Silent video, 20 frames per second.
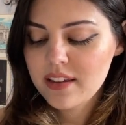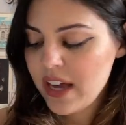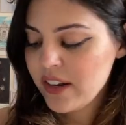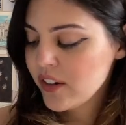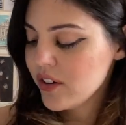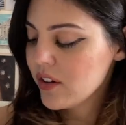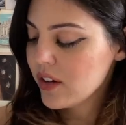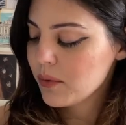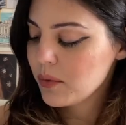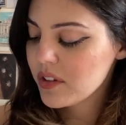I don't
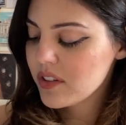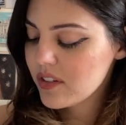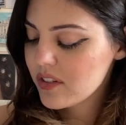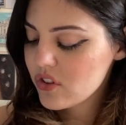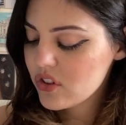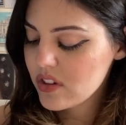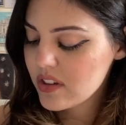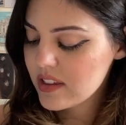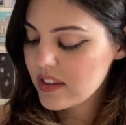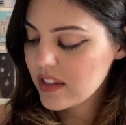know, it was
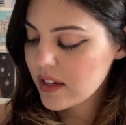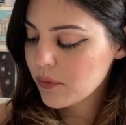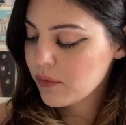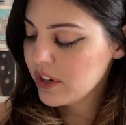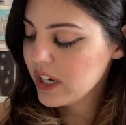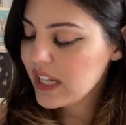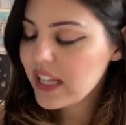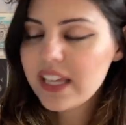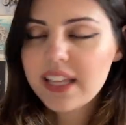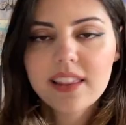just a
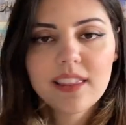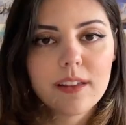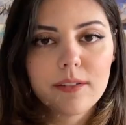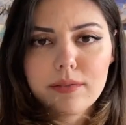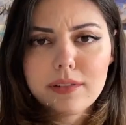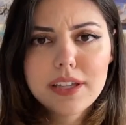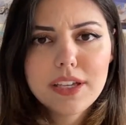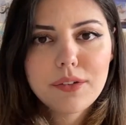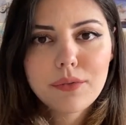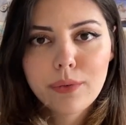really
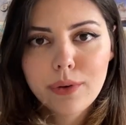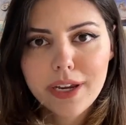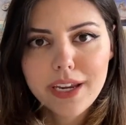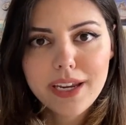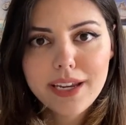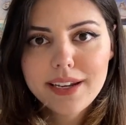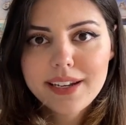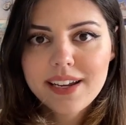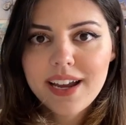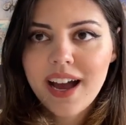lovely
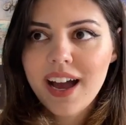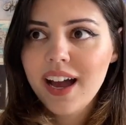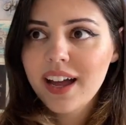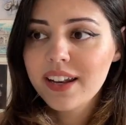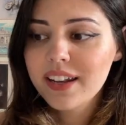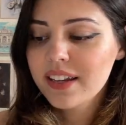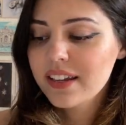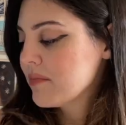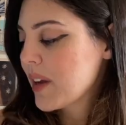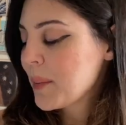read,
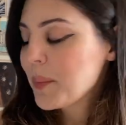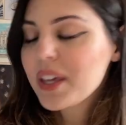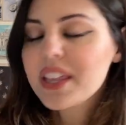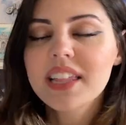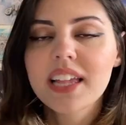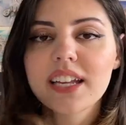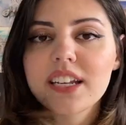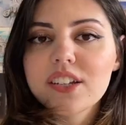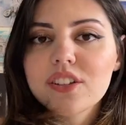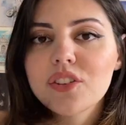and I'm
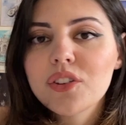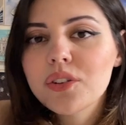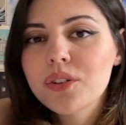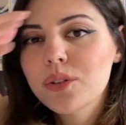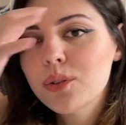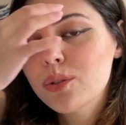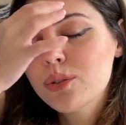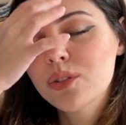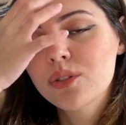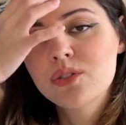excited
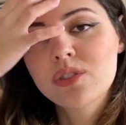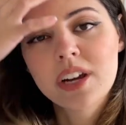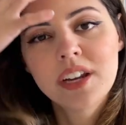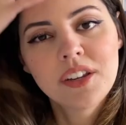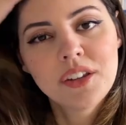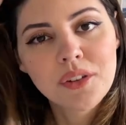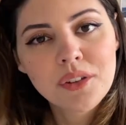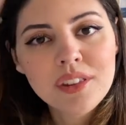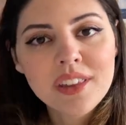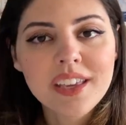to try
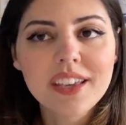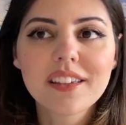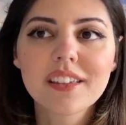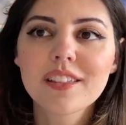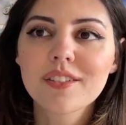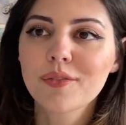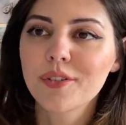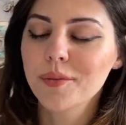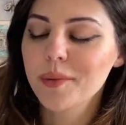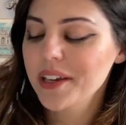new
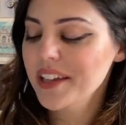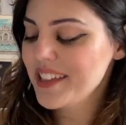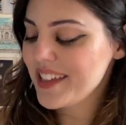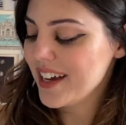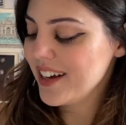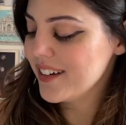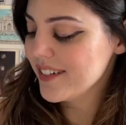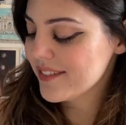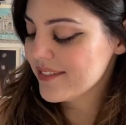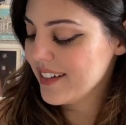things for
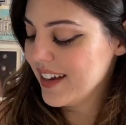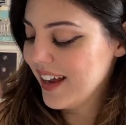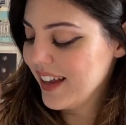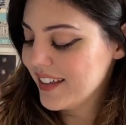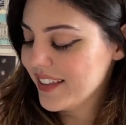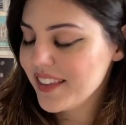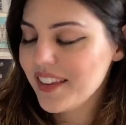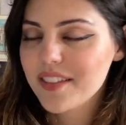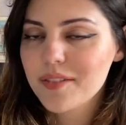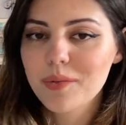myself,
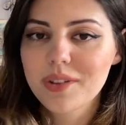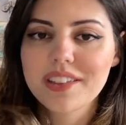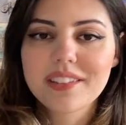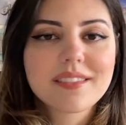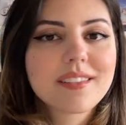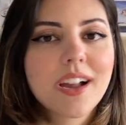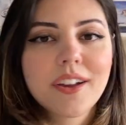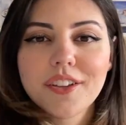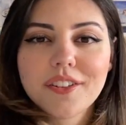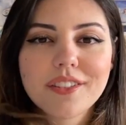and this was
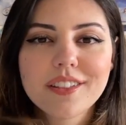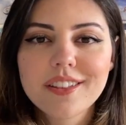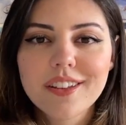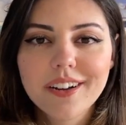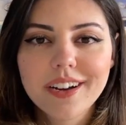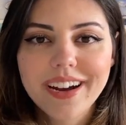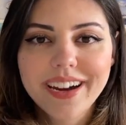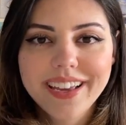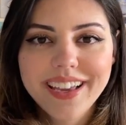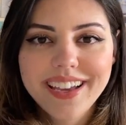a good
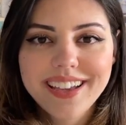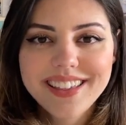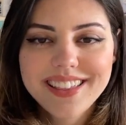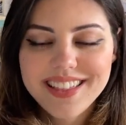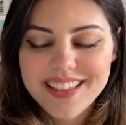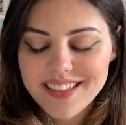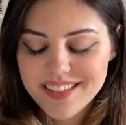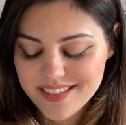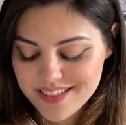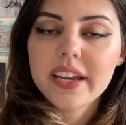start, I guess.